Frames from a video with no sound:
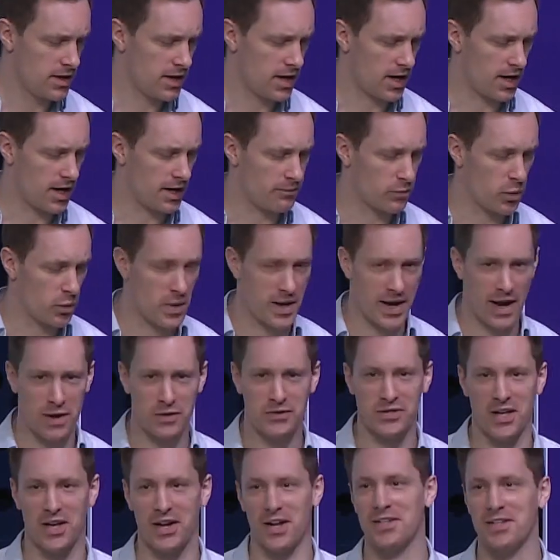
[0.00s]
We went
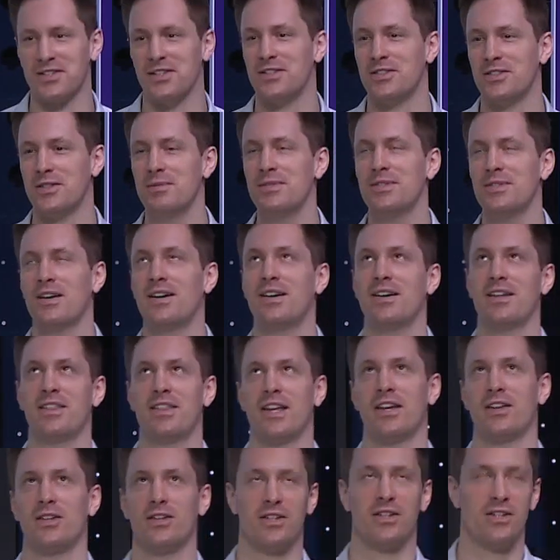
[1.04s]
outside our systems,
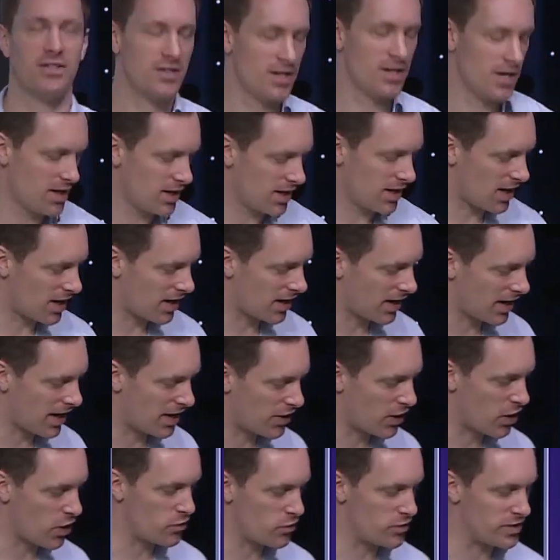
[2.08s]
thank goodness,
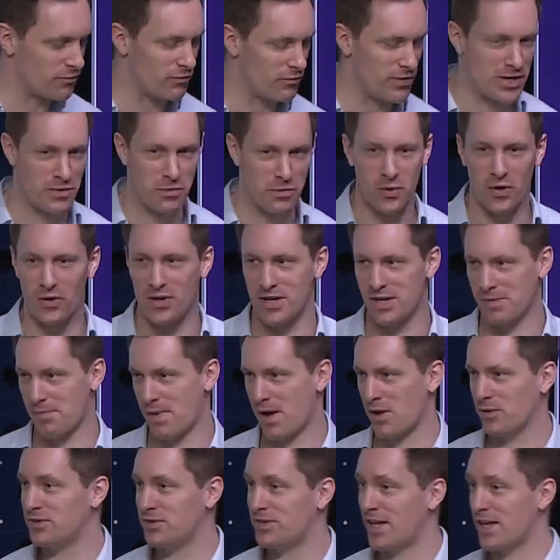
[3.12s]
and only really worried
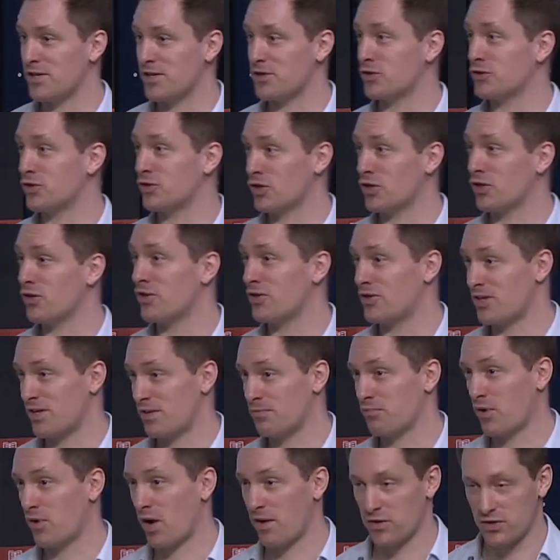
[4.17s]
about data security
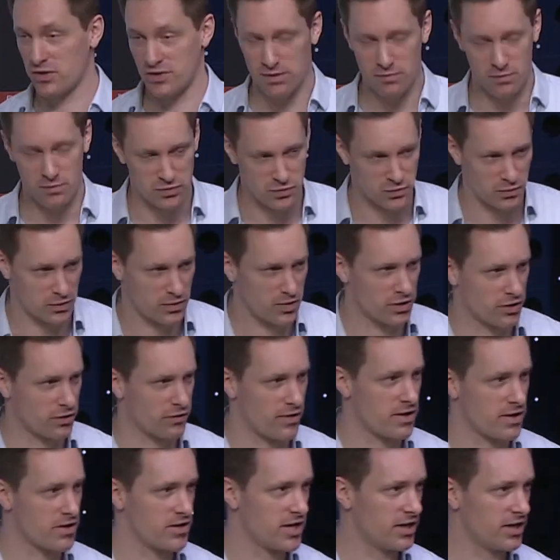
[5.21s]
and privacy, which was one of the
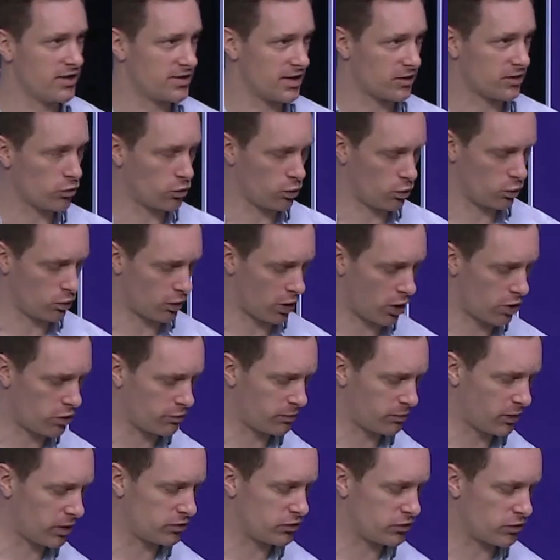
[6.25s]
great things, and that's all
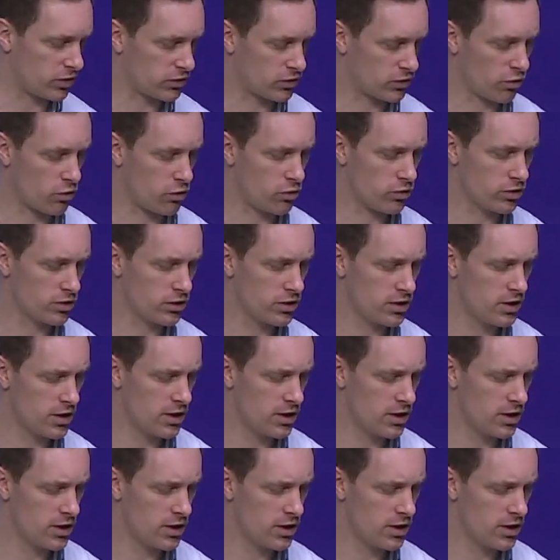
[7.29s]
owned by doit.org.